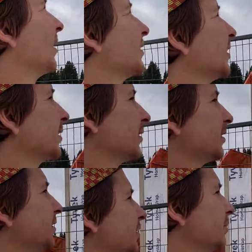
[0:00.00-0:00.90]
That sucks.
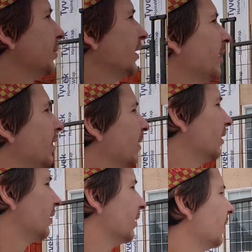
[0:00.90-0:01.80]
This used to be
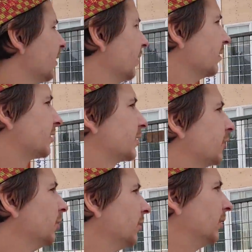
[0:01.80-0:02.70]
the
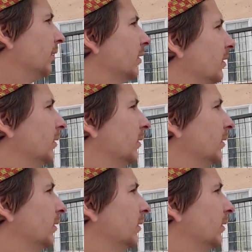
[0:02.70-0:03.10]
school.